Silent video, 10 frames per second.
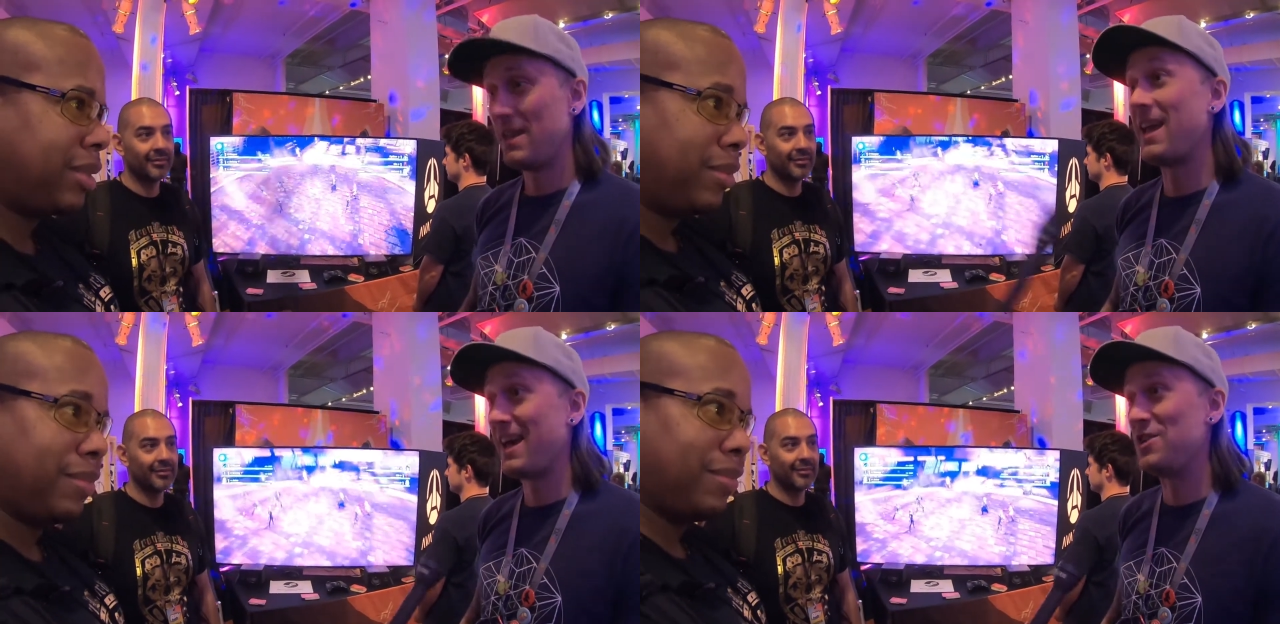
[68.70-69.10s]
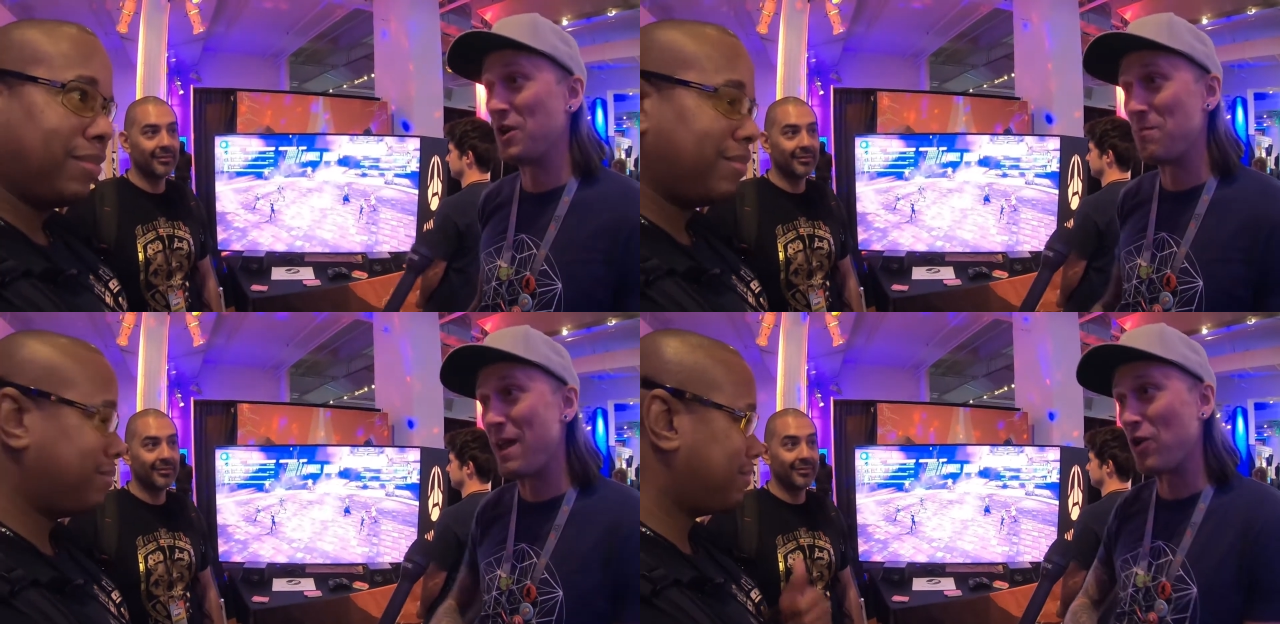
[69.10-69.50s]
Speaker 1: Yeah,
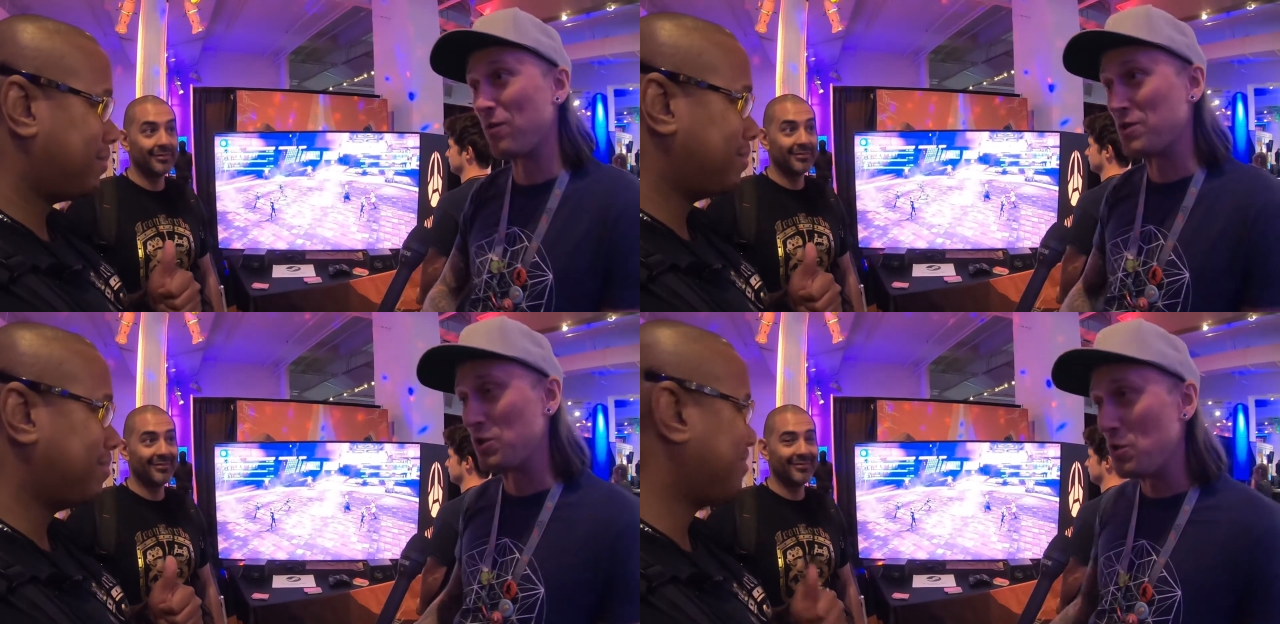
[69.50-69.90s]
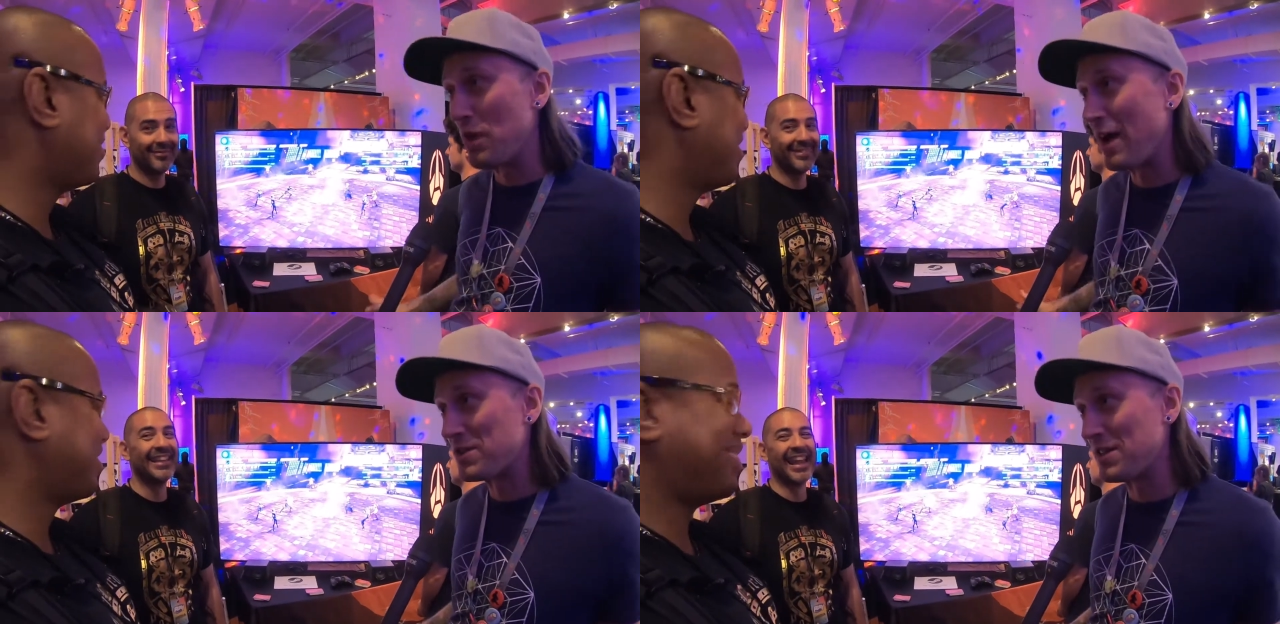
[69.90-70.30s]
you can make over
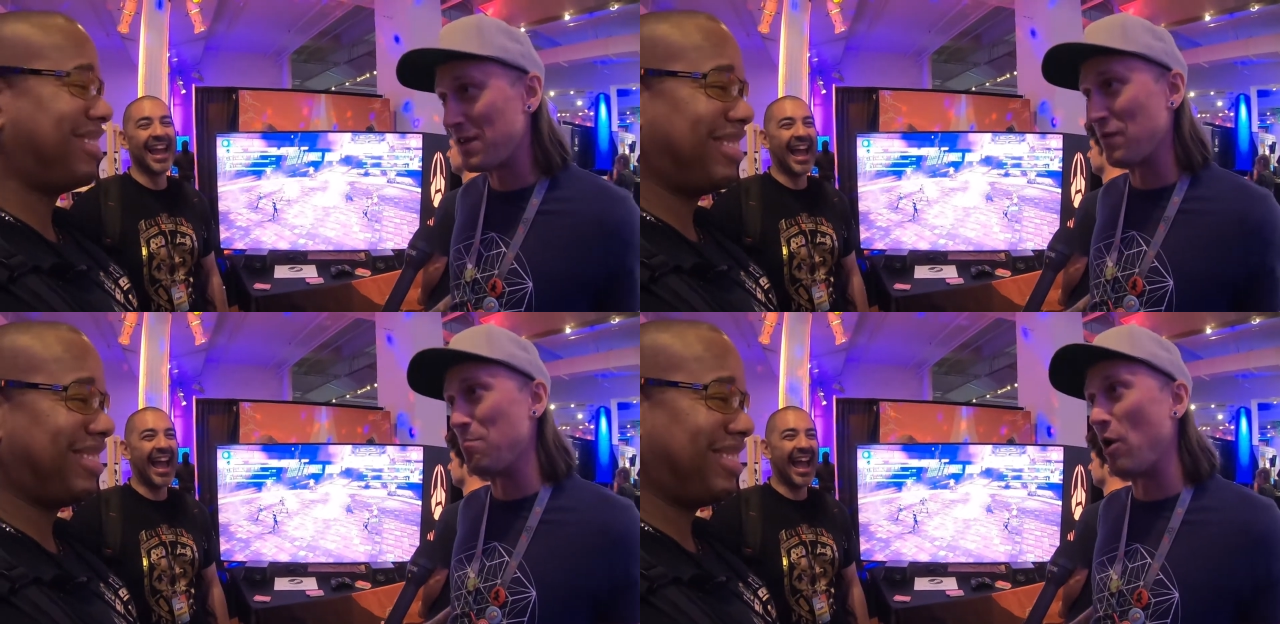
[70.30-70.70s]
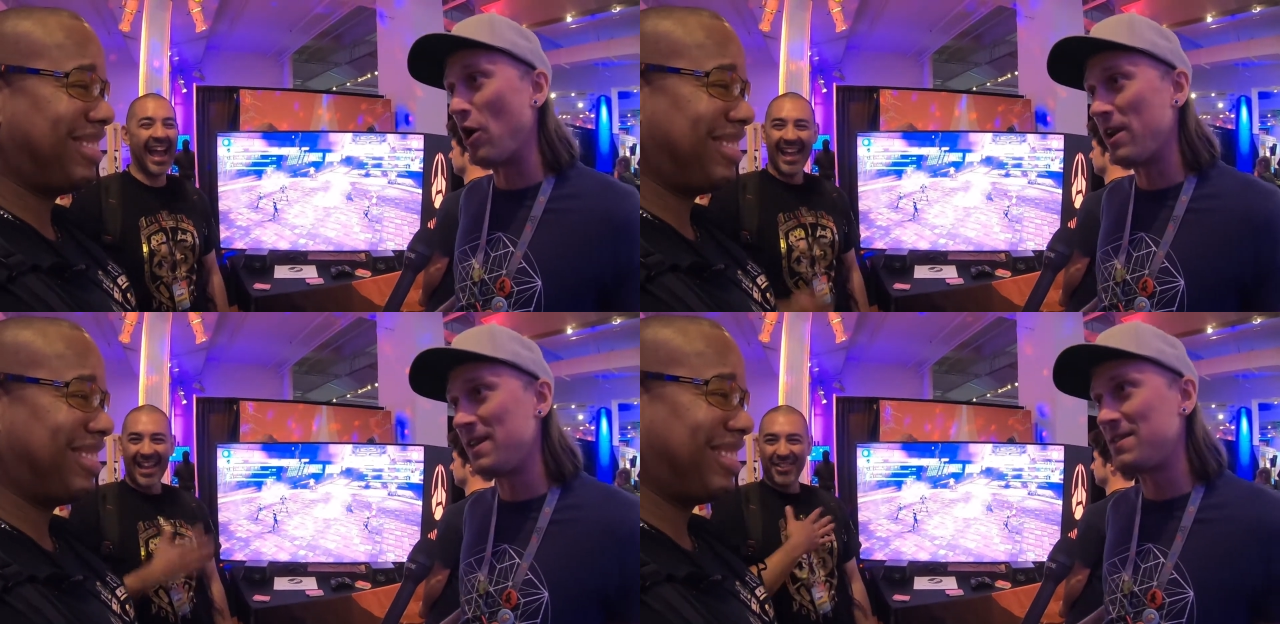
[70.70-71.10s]
2,000 different
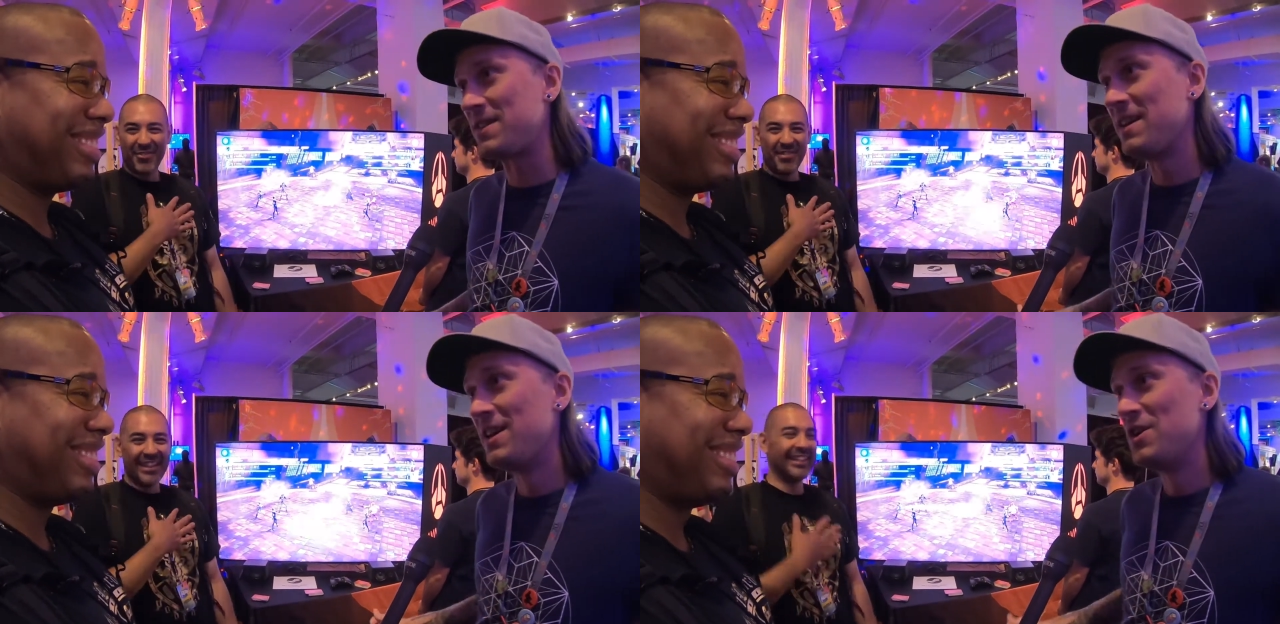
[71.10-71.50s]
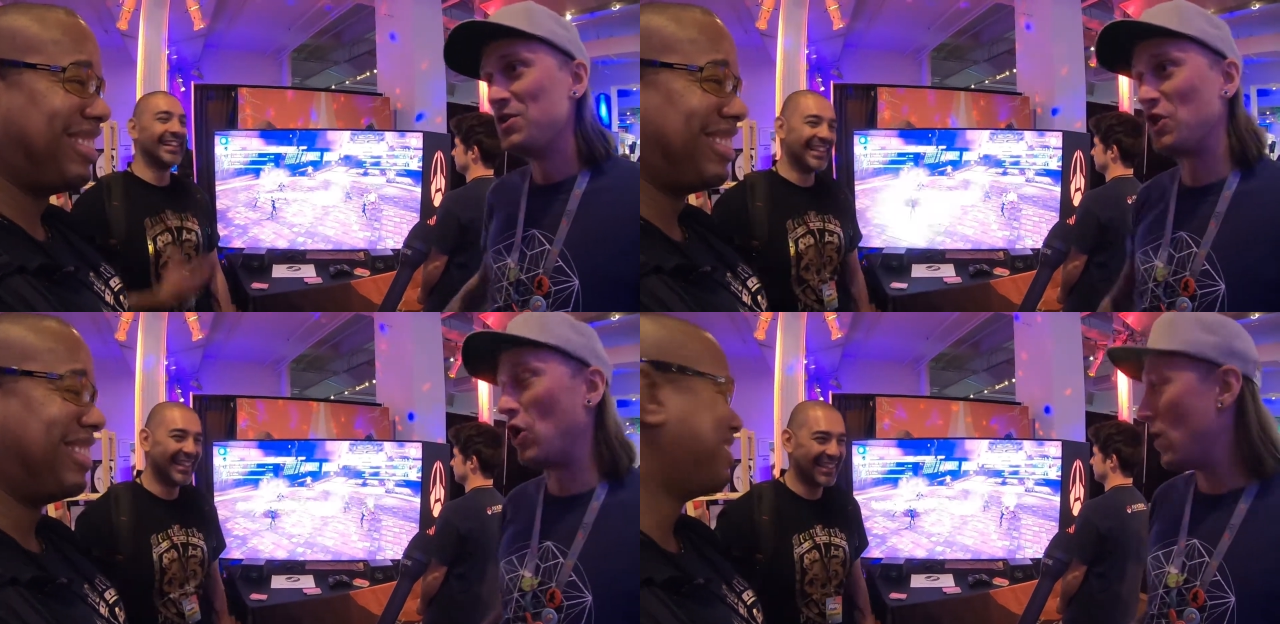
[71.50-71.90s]
parties.
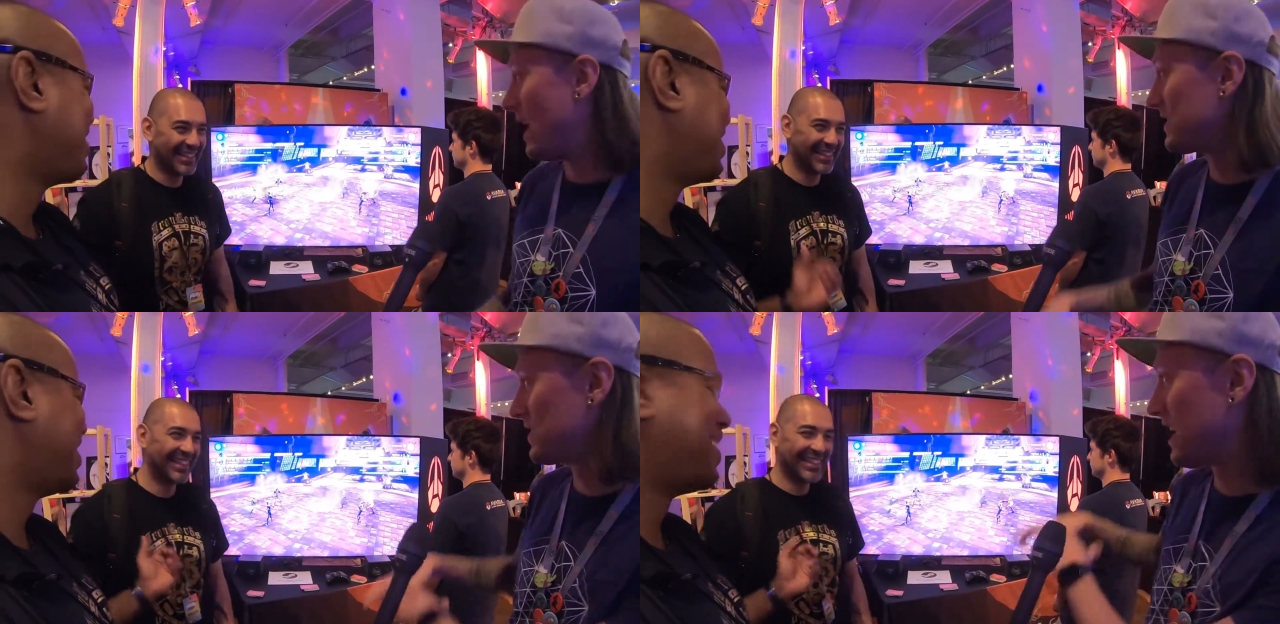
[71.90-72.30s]
So it's